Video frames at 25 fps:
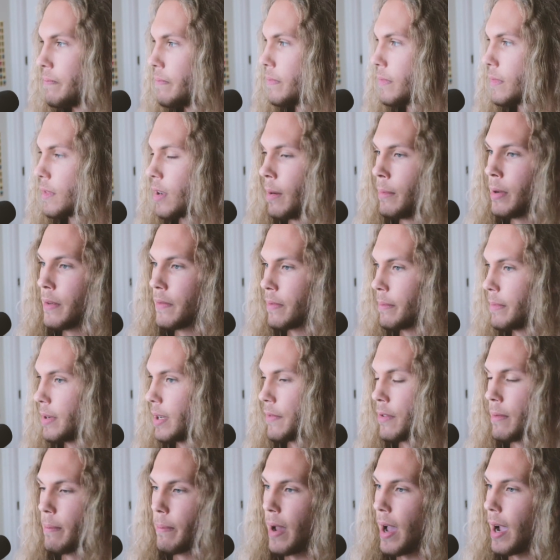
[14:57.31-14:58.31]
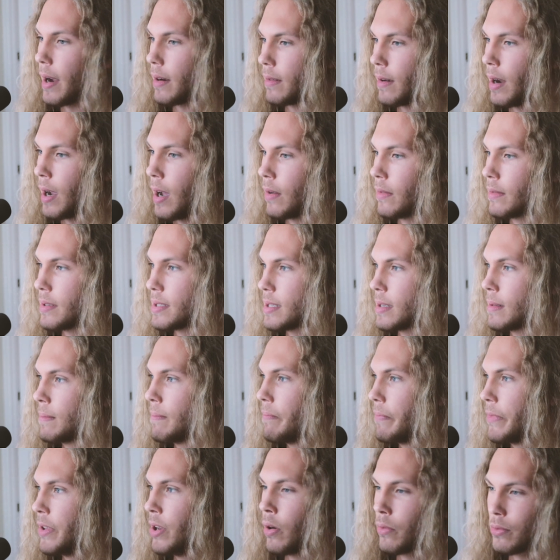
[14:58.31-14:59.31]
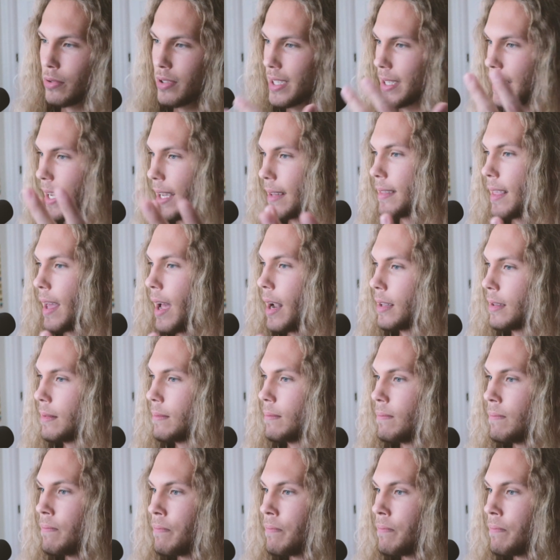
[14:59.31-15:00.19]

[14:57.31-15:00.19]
coming from different backgrounds, and you don't really get that in